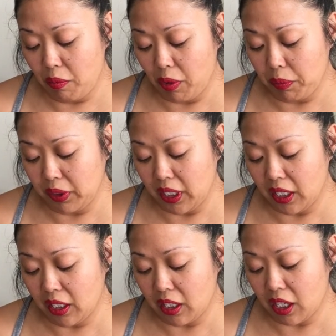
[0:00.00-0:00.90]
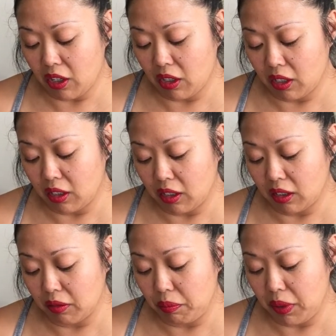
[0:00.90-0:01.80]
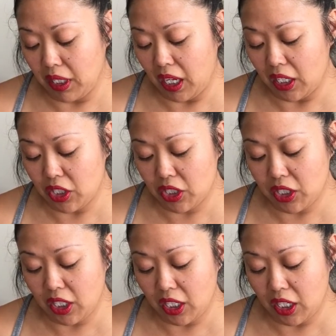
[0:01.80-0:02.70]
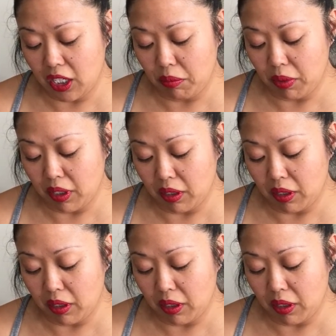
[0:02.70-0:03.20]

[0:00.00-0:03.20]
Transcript: propylene glycol, BHT,